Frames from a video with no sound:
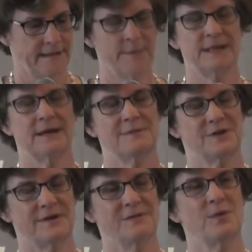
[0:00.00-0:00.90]
I'm
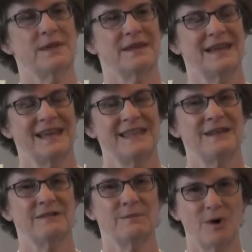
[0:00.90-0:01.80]
sorry, when
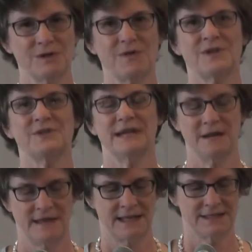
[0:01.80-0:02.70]
they're in post-foster
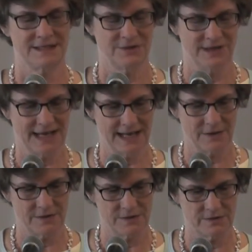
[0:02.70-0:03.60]
care, they continue to get
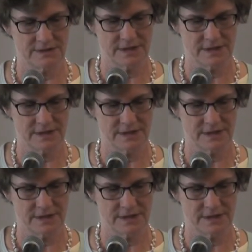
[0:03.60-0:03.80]
health insurance